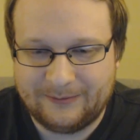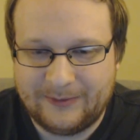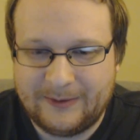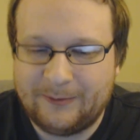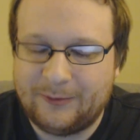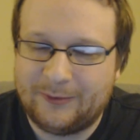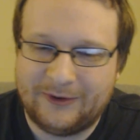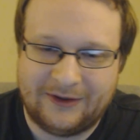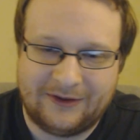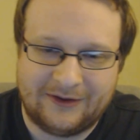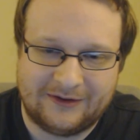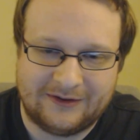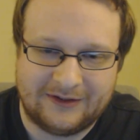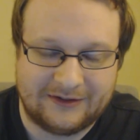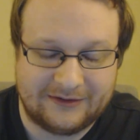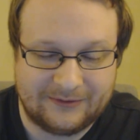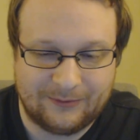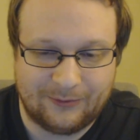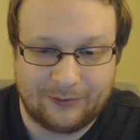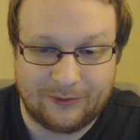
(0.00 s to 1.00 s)
is the number one thing
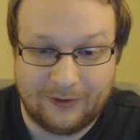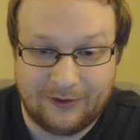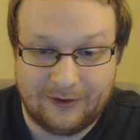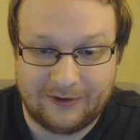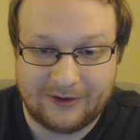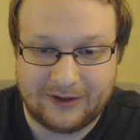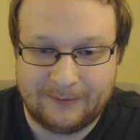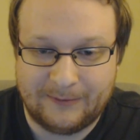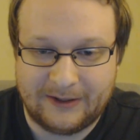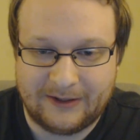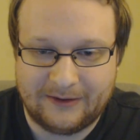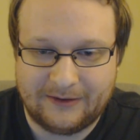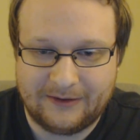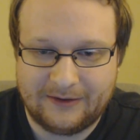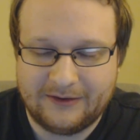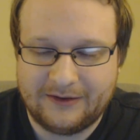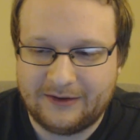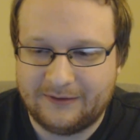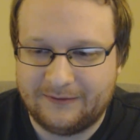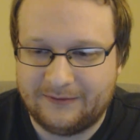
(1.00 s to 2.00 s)
that's wrong
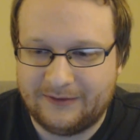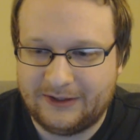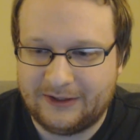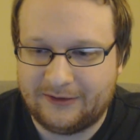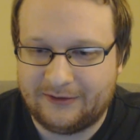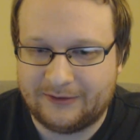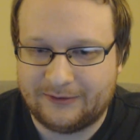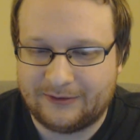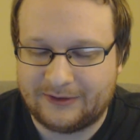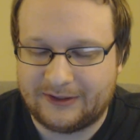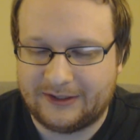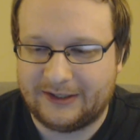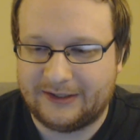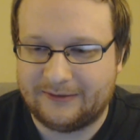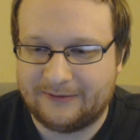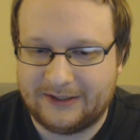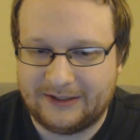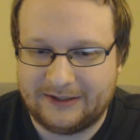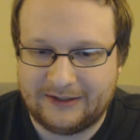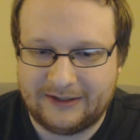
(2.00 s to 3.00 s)
about the video you're
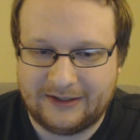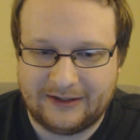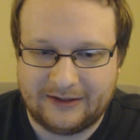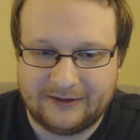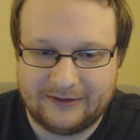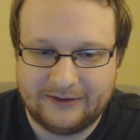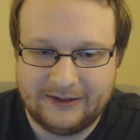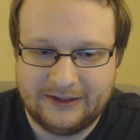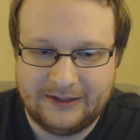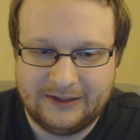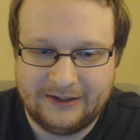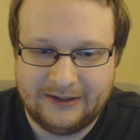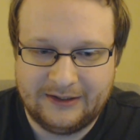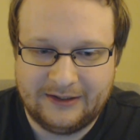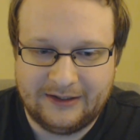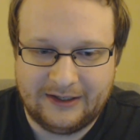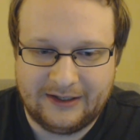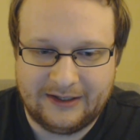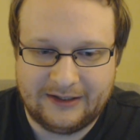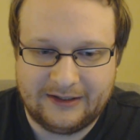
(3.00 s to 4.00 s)
looking at right now,
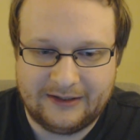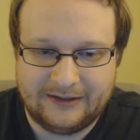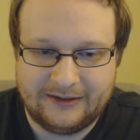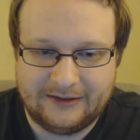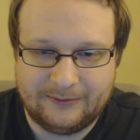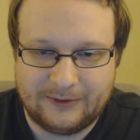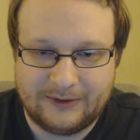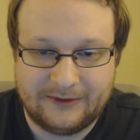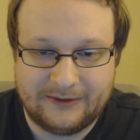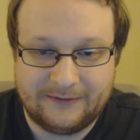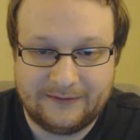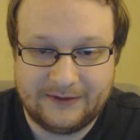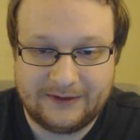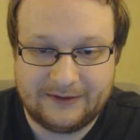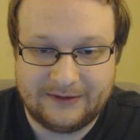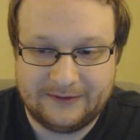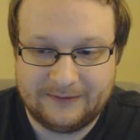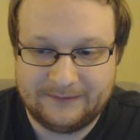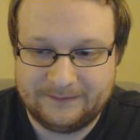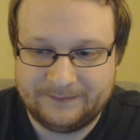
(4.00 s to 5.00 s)
and we're going to
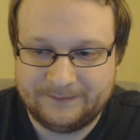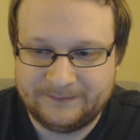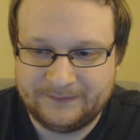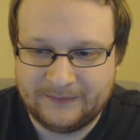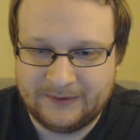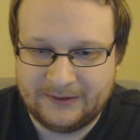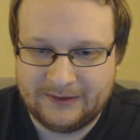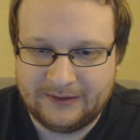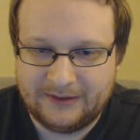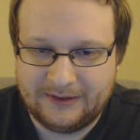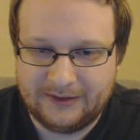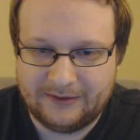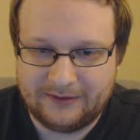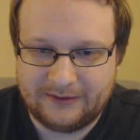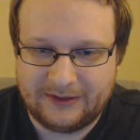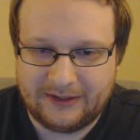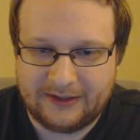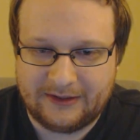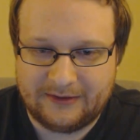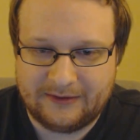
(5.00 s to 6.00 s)
fix it.
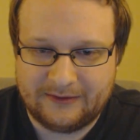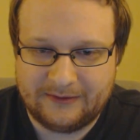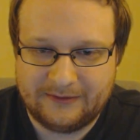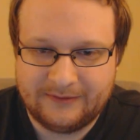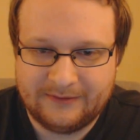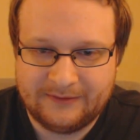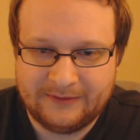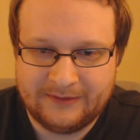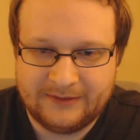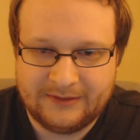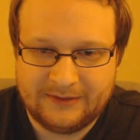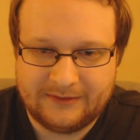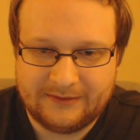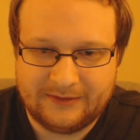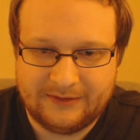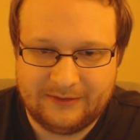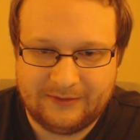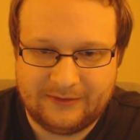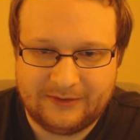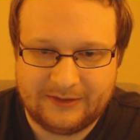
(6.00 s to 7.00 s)
Here's how.
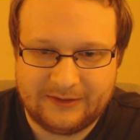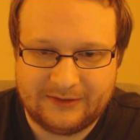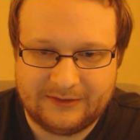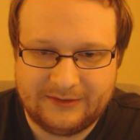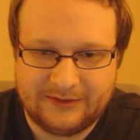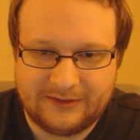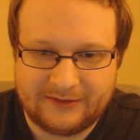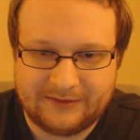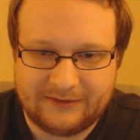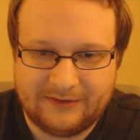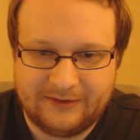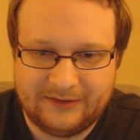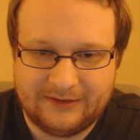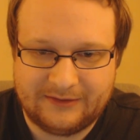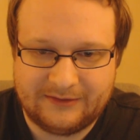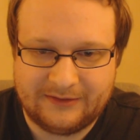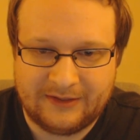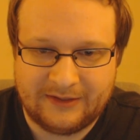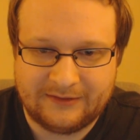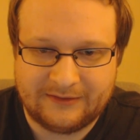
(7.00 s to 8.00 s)
So you can adjust
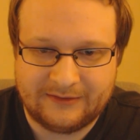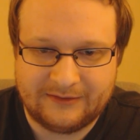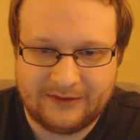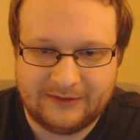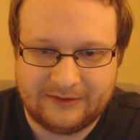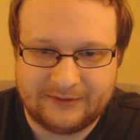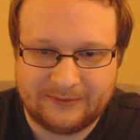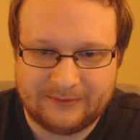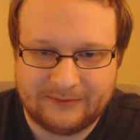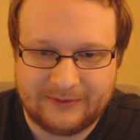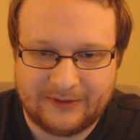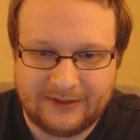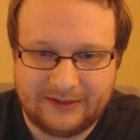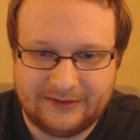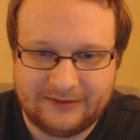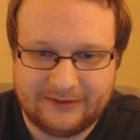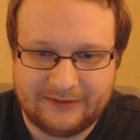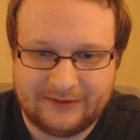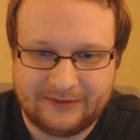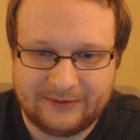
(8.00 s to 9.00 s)
this. It has a nice
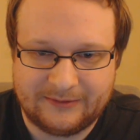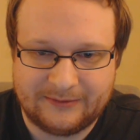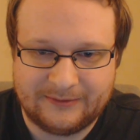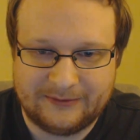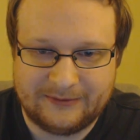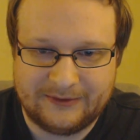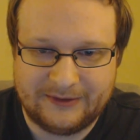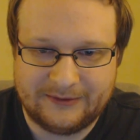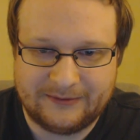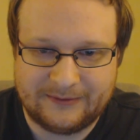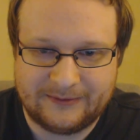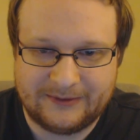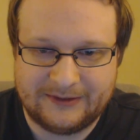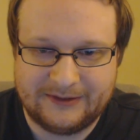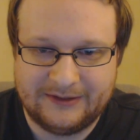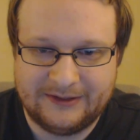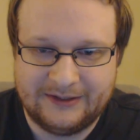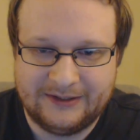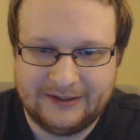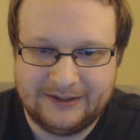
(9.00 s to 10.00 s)
range through
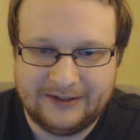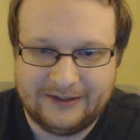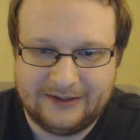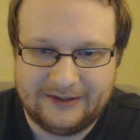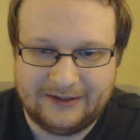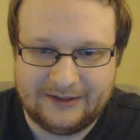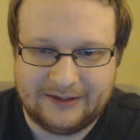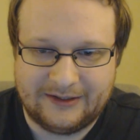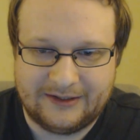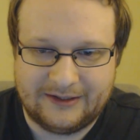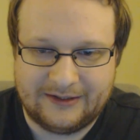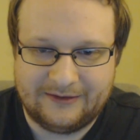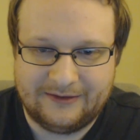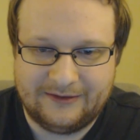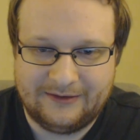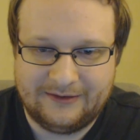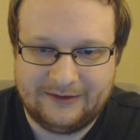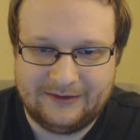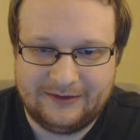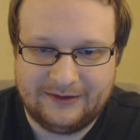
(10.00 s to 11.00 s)
different uh,
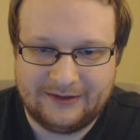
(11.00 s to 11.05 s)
